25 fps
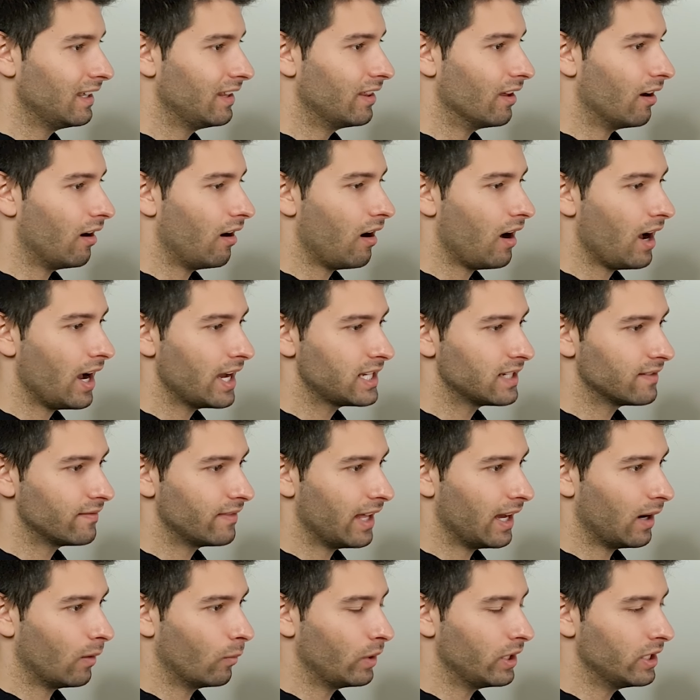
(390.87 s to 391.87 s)
the height of
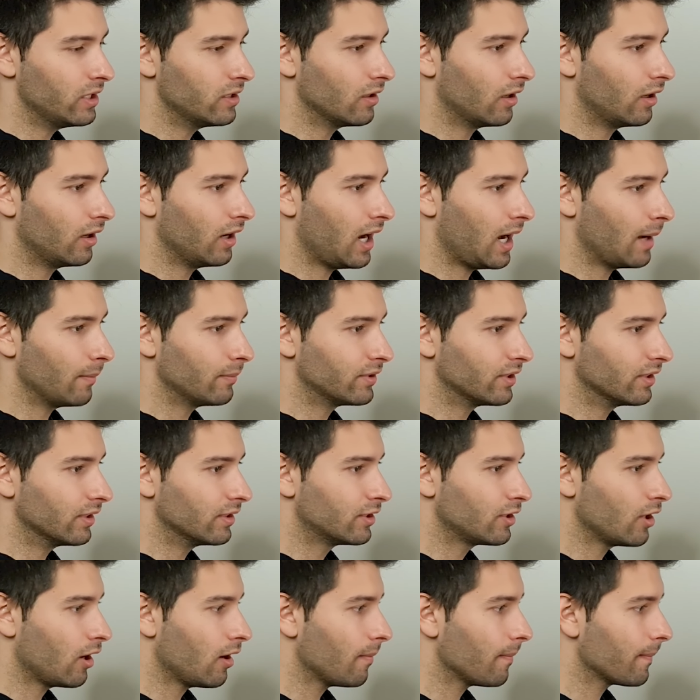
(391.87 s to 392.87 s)
that window up to the
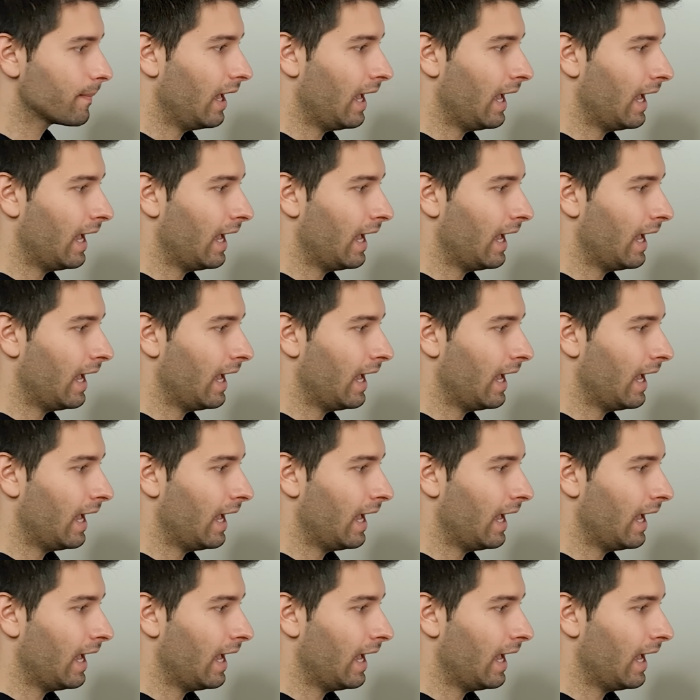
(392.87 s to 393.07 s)
top.